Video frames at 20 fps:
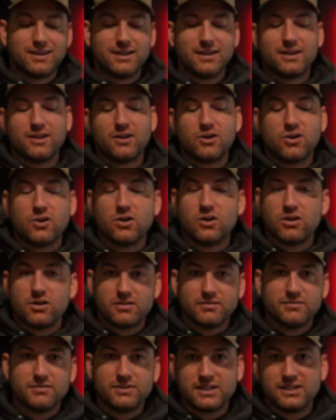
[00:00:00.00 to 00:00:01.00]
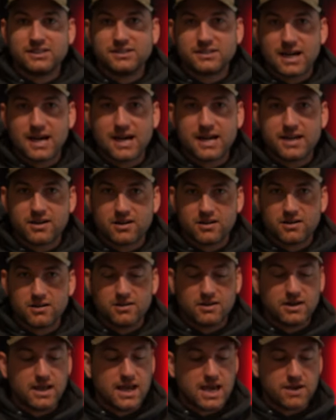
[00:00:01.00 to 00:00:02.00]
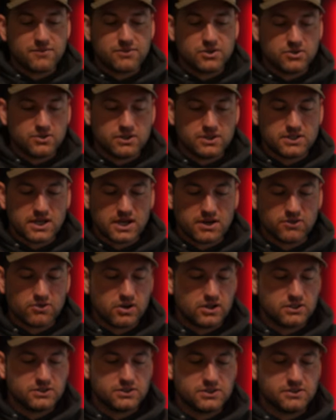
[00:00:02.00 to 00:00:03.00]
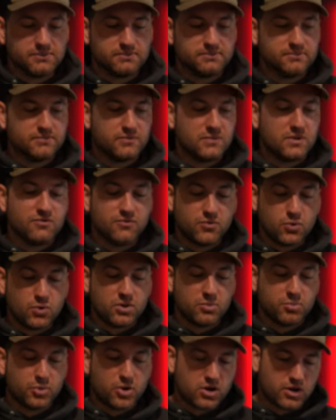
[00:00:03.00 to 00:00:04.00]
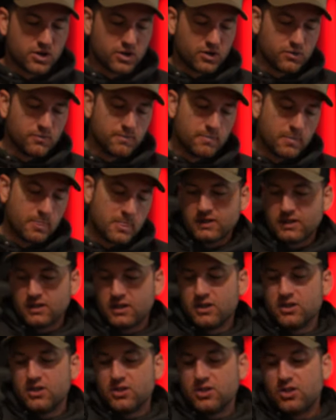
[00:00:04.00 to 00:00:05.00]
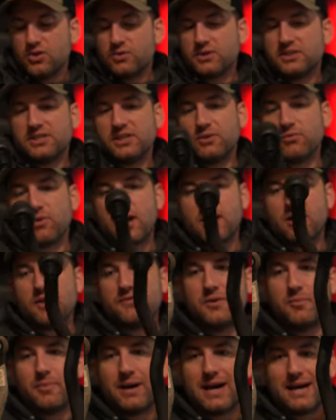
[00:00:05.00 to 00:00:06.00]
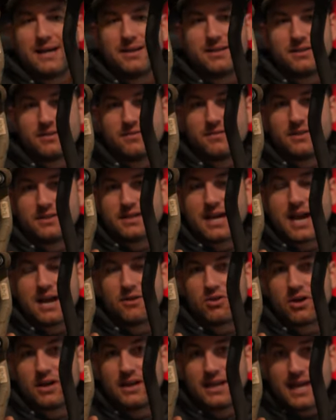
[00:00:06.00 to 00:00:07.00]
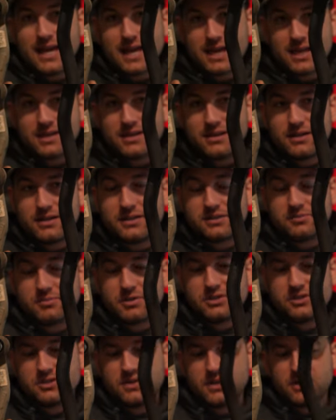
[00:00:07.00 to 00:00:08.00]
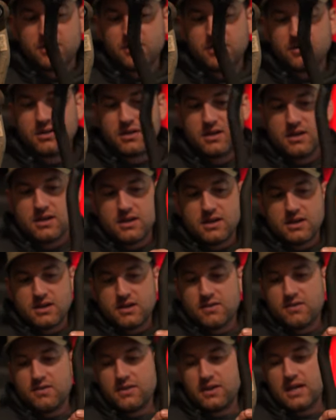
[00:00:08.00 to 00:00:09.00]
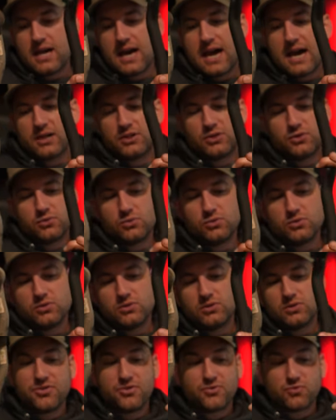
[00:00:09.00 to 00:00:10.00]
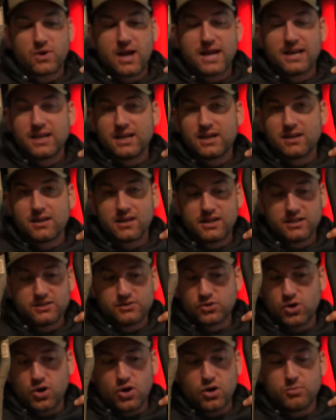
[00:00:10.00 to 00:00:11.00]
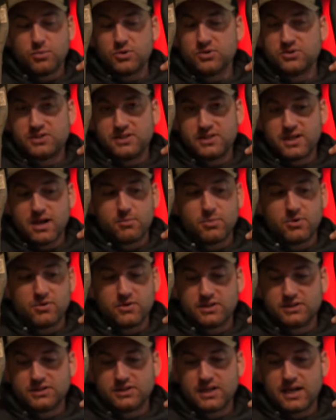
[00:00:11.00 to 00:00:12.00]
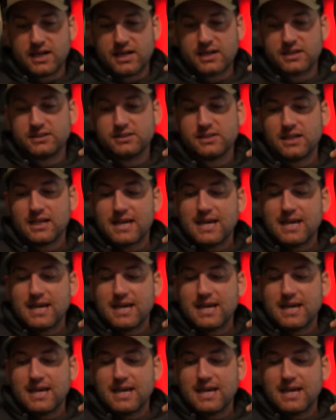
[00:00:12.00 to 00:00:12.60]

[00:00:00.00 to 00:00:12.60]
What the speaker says: they are these Icon heavy duty tie rods for the Bronco. You can see right off the bat, the tie rod end is much thicker. The actual threading is almost double the size,